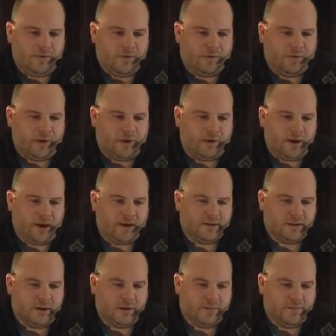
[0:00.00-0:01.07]

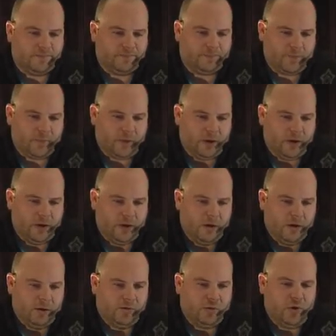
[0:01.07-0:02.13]
fantastic.
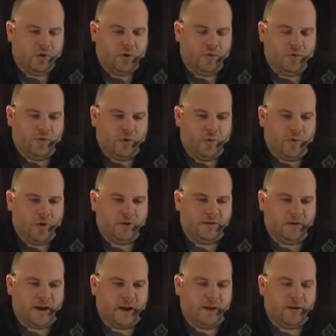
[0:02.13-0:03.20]
Local and remote
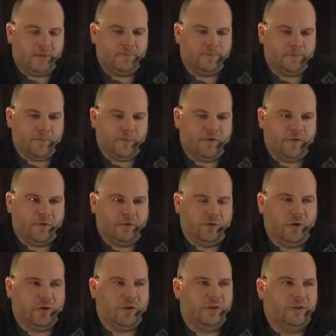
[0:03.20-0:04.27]
data. For
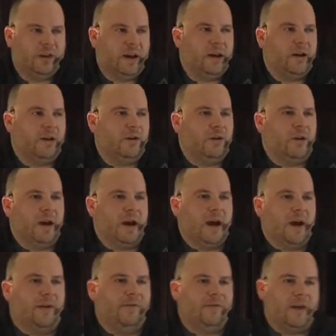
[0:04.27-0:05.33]
local data, you
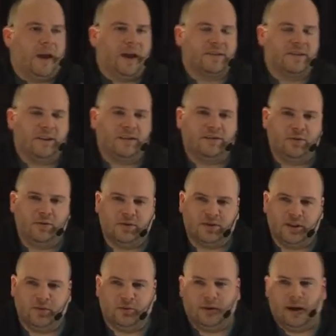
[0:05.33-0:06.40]
have access to a
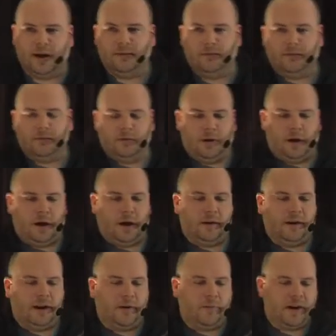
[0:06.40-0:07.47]
SQLite
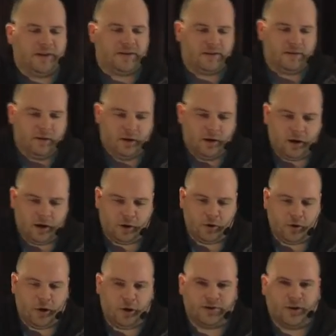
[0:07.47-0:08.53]
database.
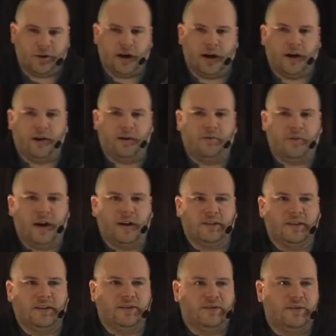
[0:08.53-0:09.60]
You also have
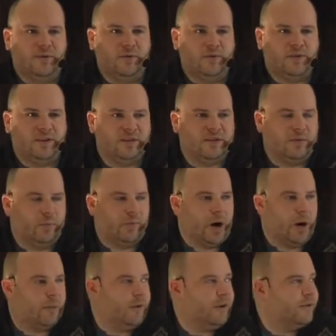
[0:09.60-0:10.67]
access to system
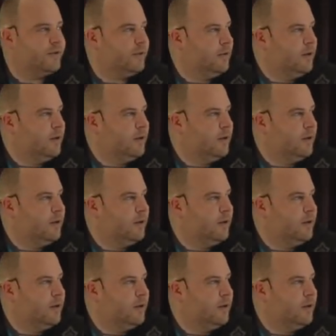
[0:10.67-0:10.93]
properties.